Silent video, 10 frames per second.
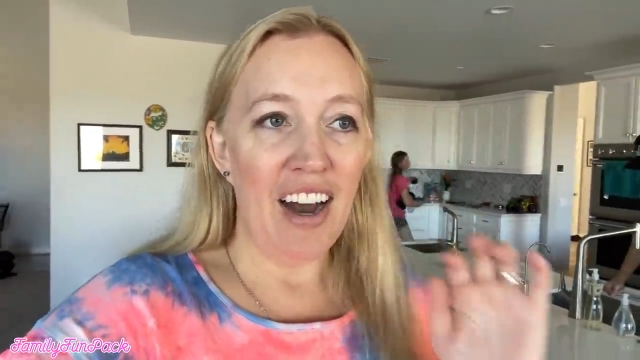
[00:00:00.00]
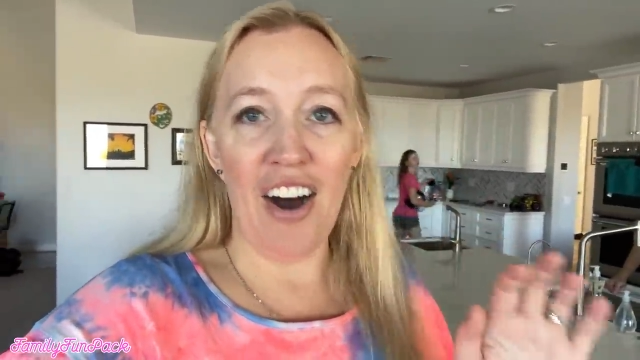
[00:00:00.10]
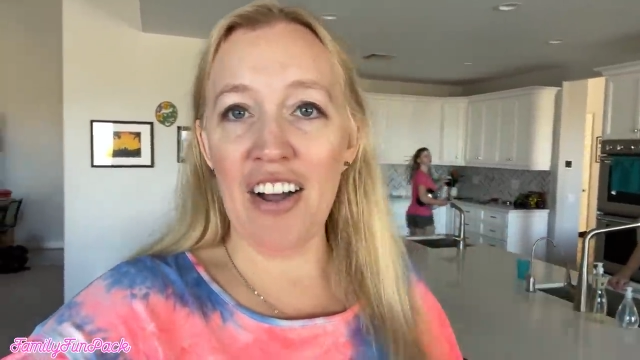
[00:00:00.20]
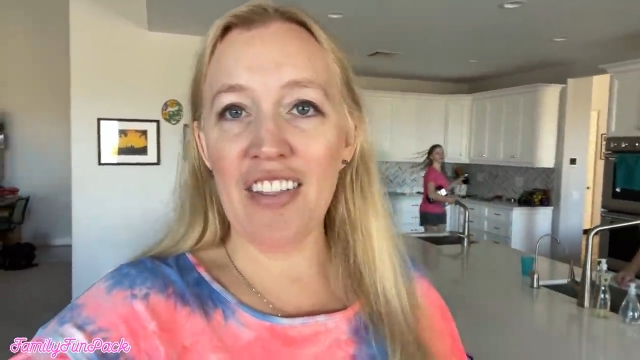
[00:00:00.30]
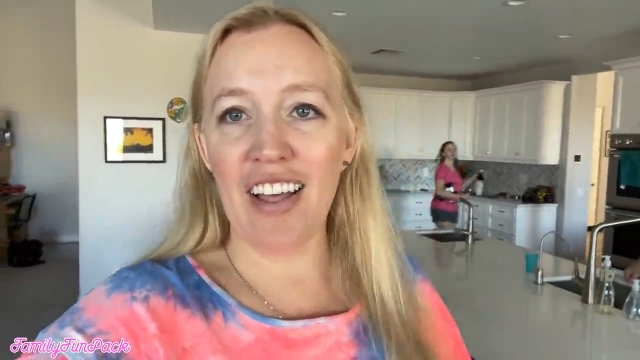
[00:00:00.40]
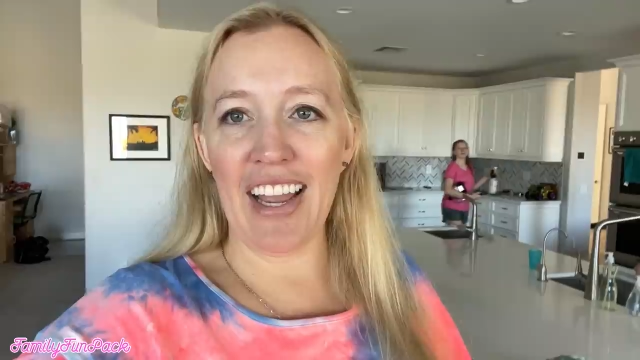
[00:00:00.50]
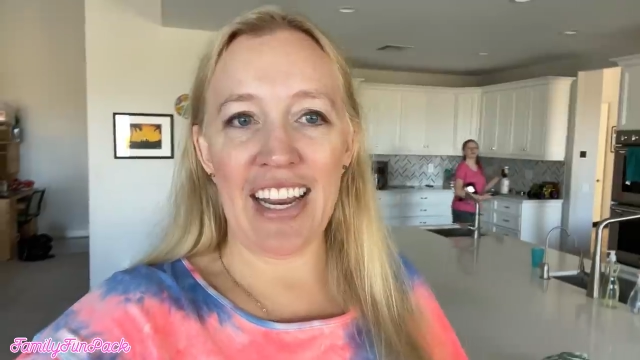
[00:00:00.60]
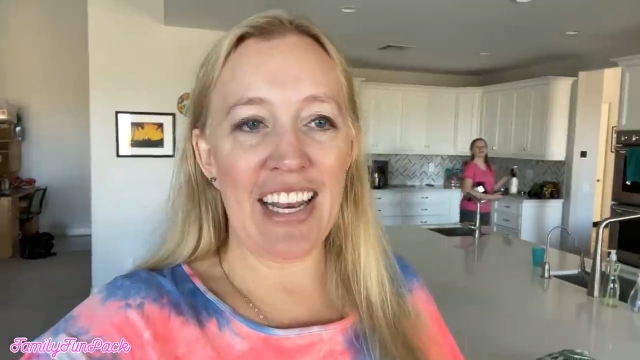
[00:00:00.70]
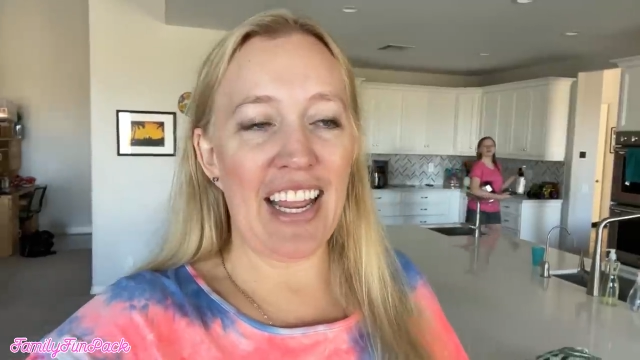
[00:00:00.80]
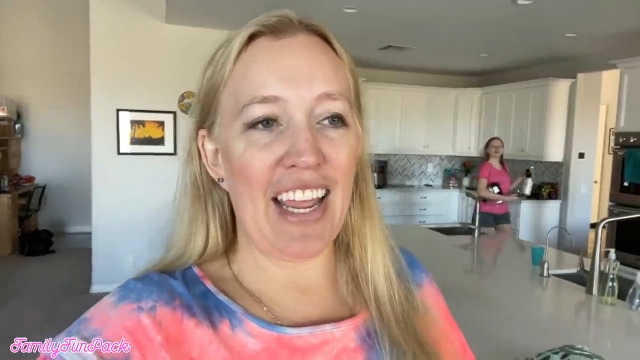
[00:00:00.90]

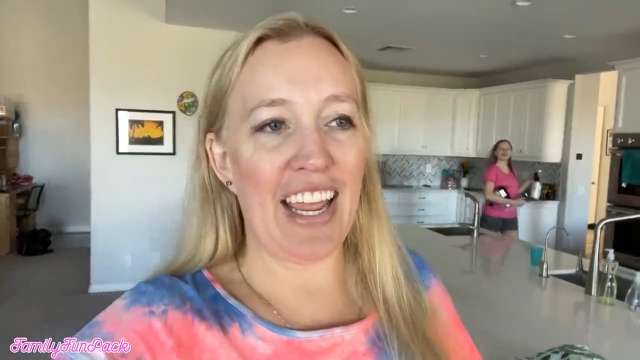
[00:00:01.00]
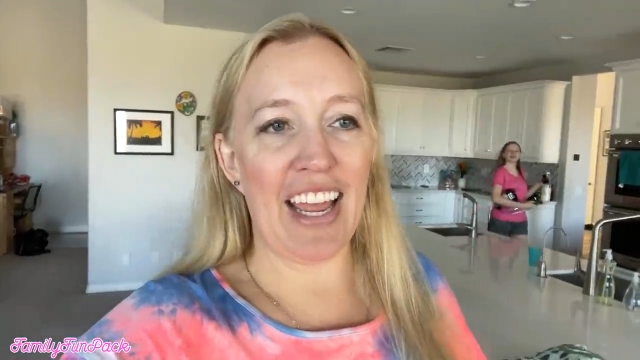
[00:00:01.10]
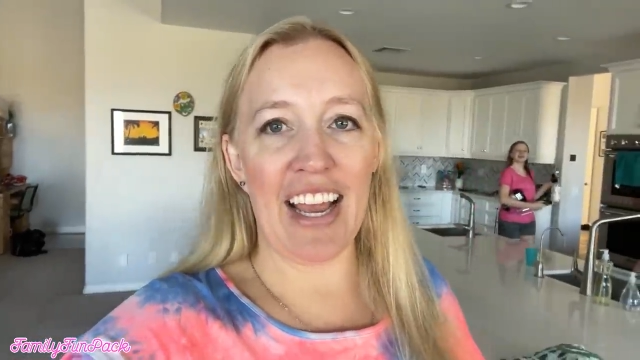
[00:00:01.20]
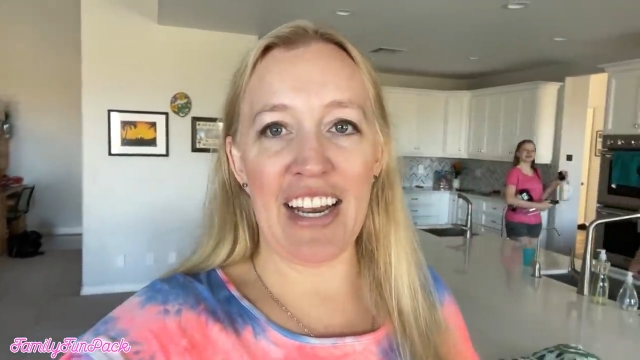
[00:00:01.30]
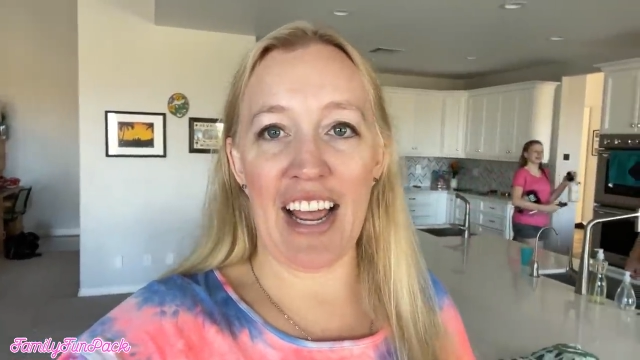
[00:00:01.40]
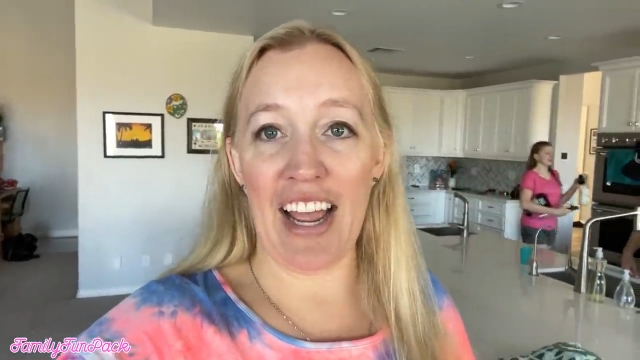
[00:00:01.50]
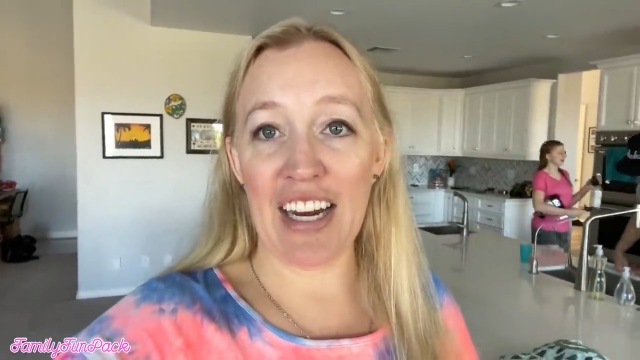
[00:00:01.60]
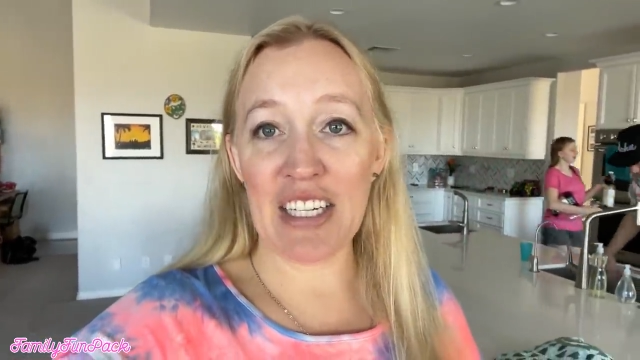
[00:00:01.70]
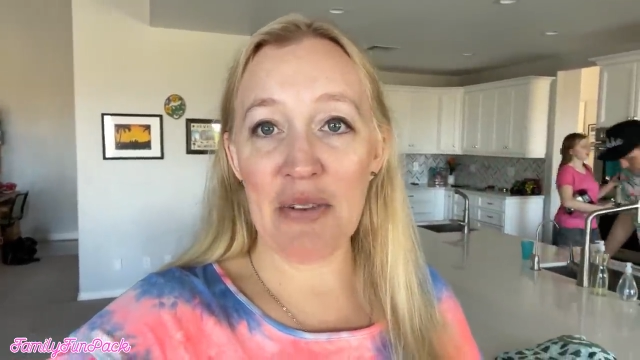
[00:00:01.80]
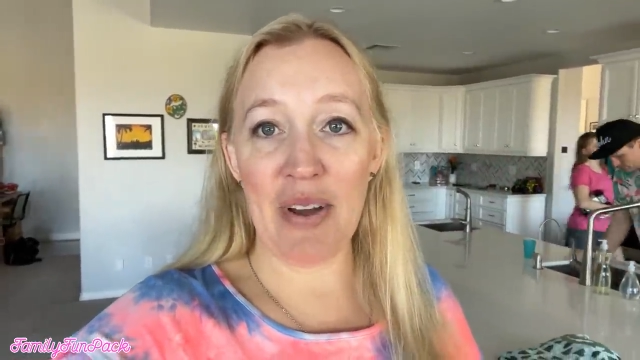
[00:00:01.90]
online and I
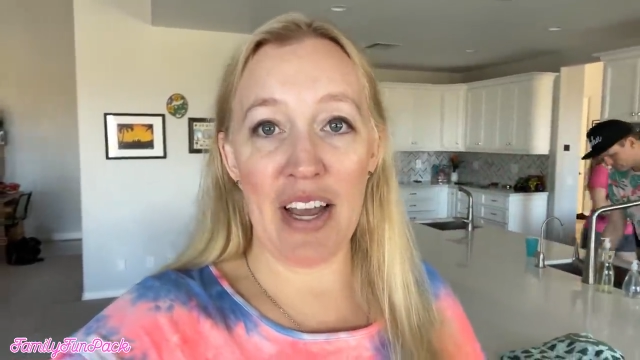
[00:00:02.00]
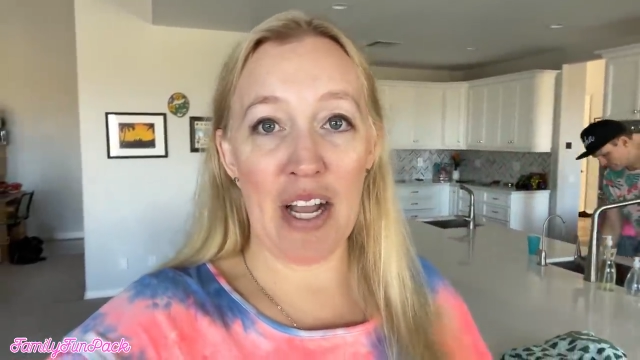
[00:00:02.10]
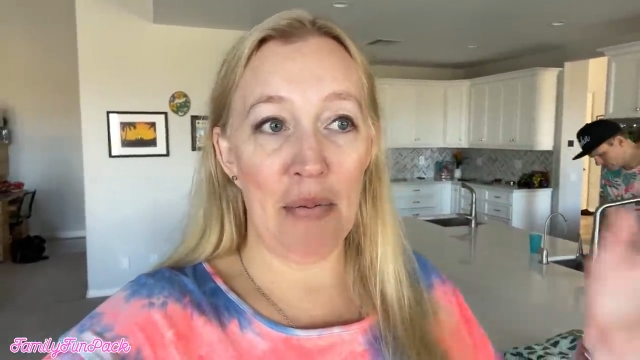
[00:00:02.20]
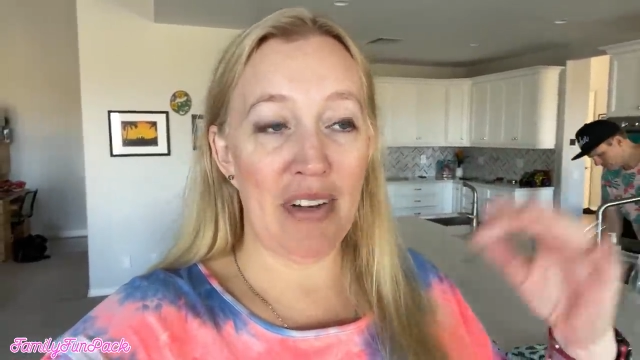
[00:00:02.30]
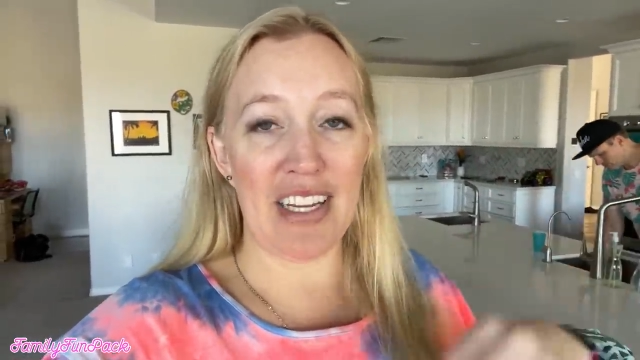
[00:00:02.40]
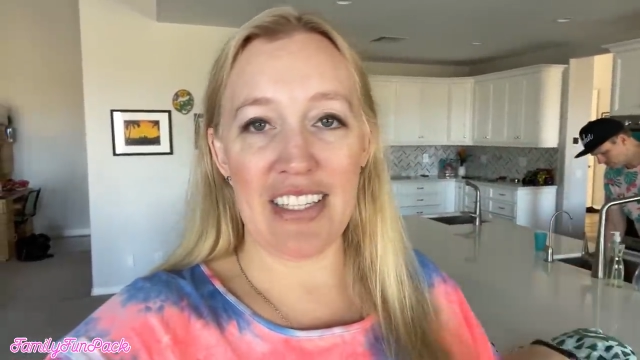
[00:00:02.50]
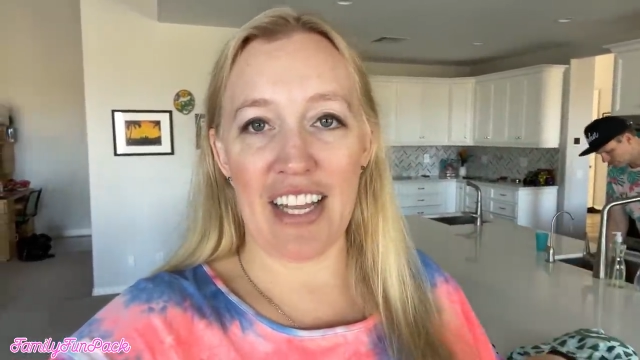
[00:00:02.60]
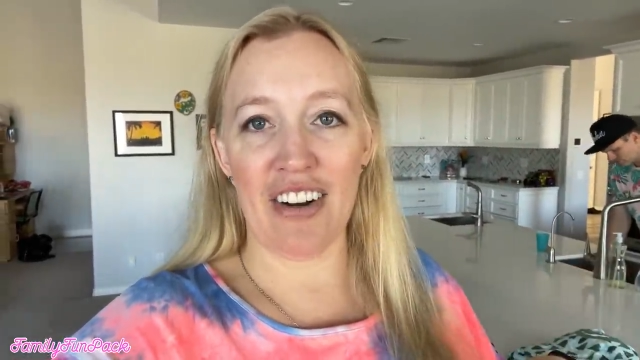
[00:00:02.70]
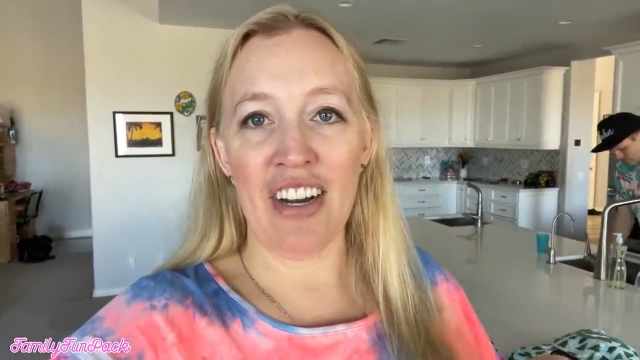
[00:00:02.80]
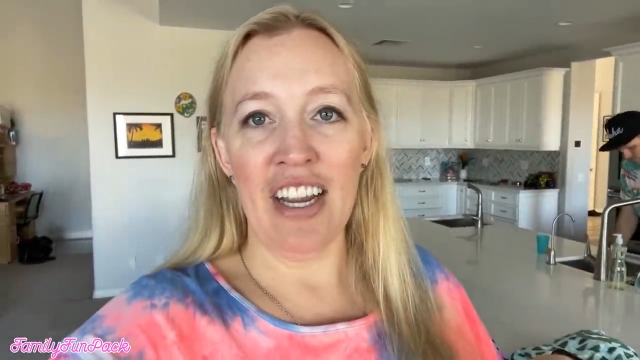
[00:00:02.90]
actually went a couple days
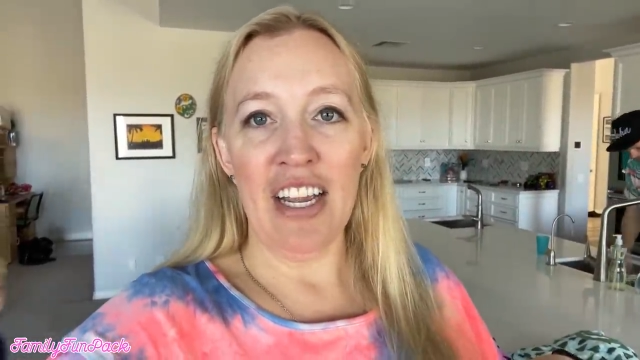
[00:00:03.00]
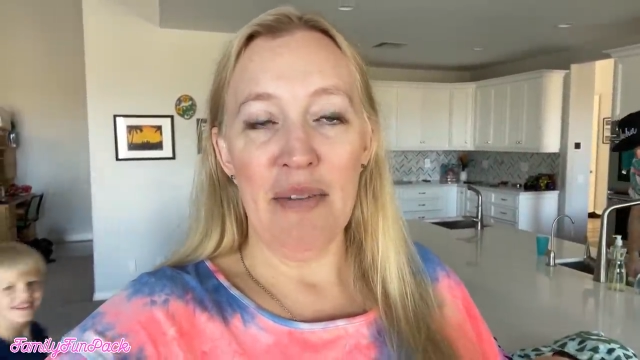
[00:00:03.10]
later